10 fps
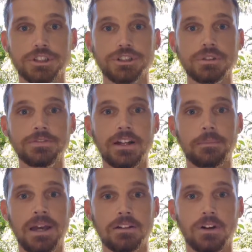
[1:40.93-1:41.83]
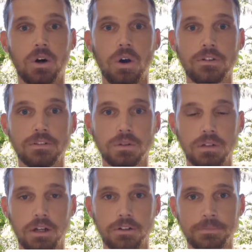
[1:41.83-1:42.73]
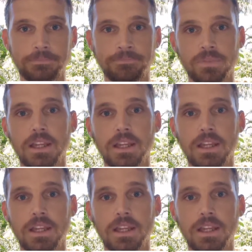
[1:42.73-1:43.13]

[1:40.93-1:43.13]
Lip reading: reduce that amount of overall load.